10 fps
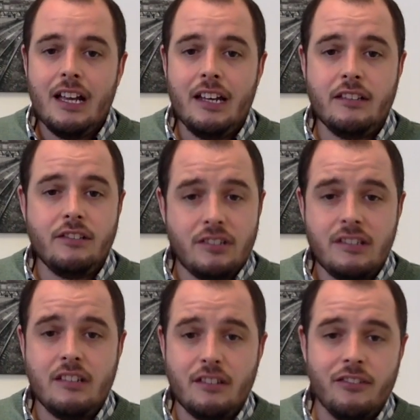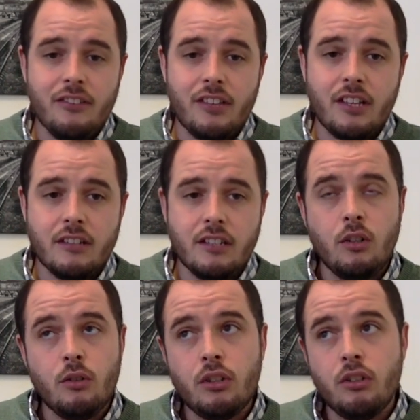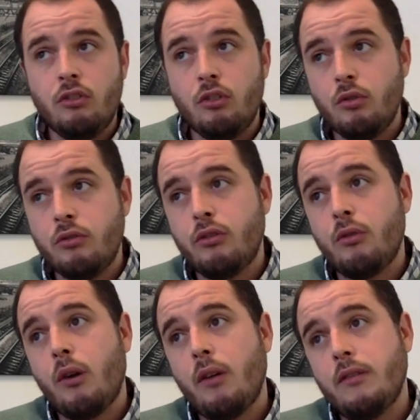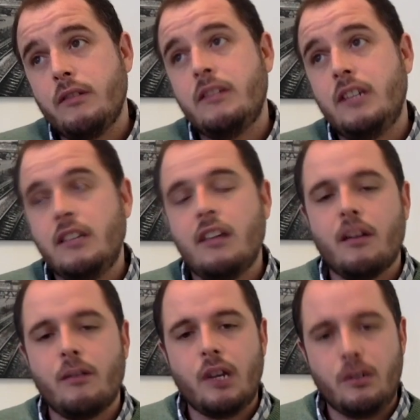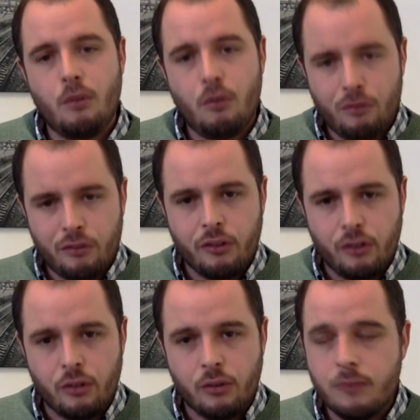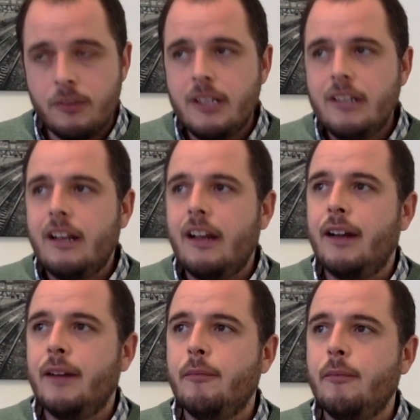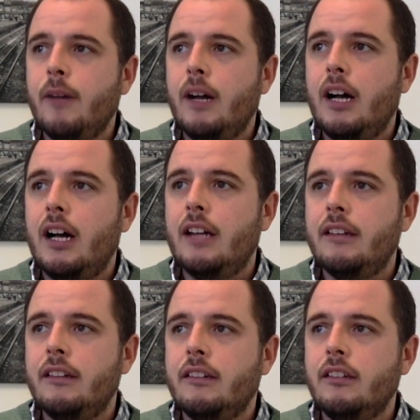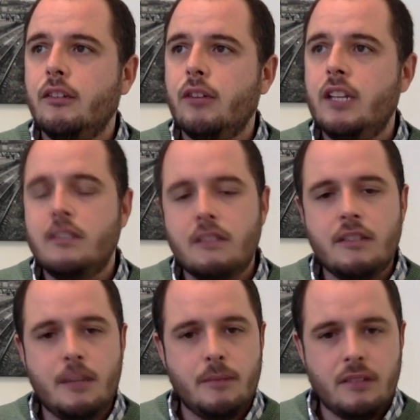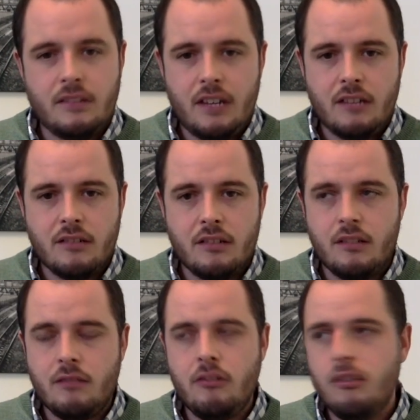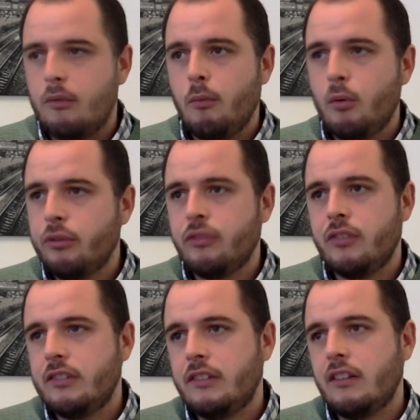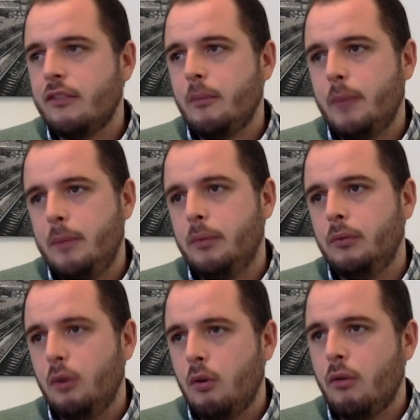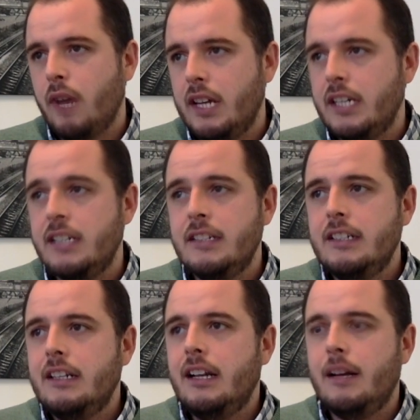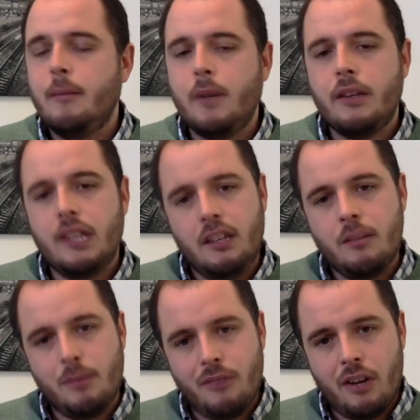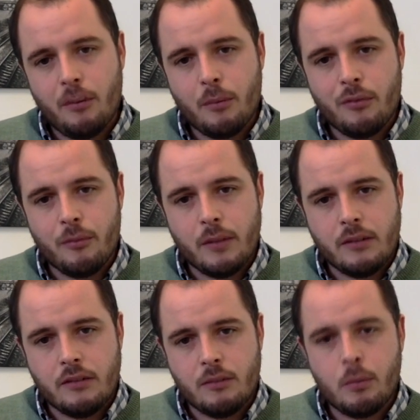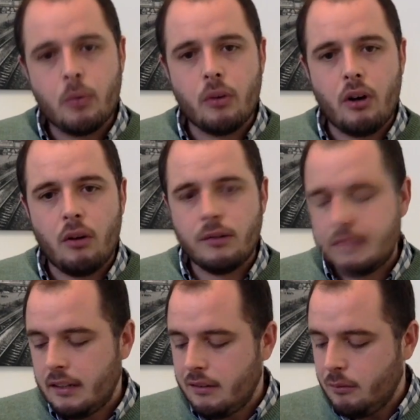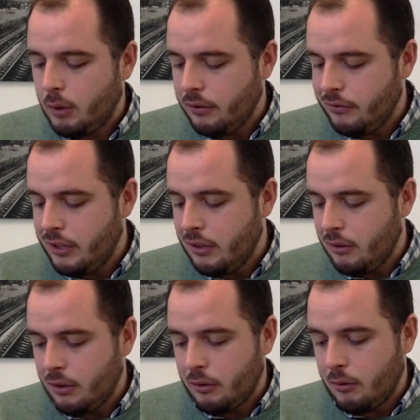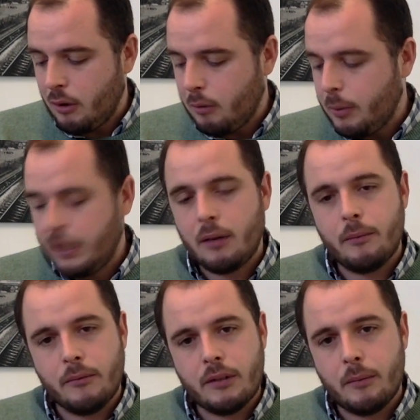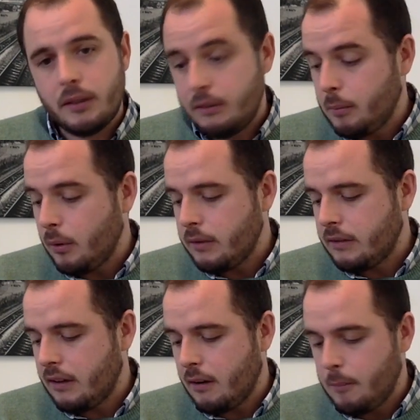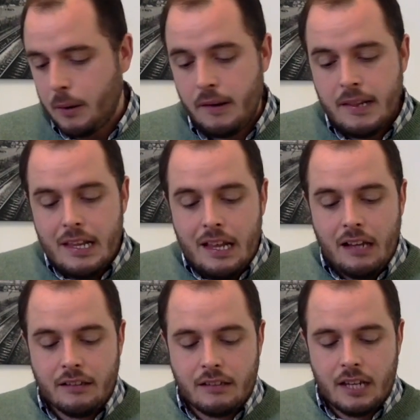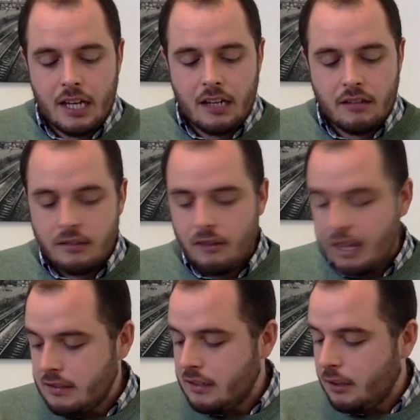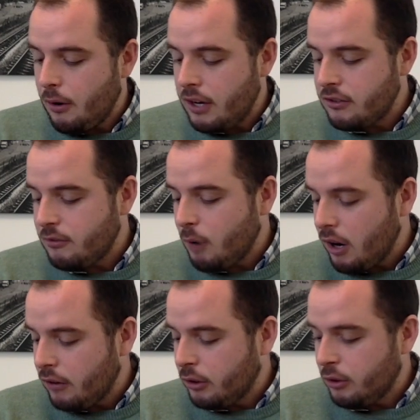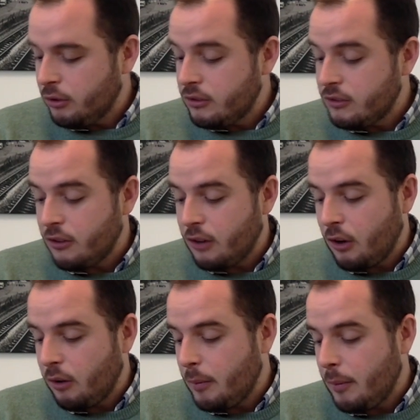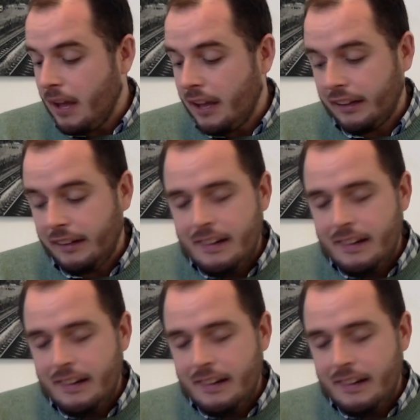And it's just the different things that you can do to go out and seek that right role for you, and, you know, hints and tips, etc. And, you know, most of it's stuff that people know already, but I think it would be valuable for me to just pull that all together in one video, and I'll pick up on some of these points there. But as I say, to answer the question, why are recruiters not calling me back?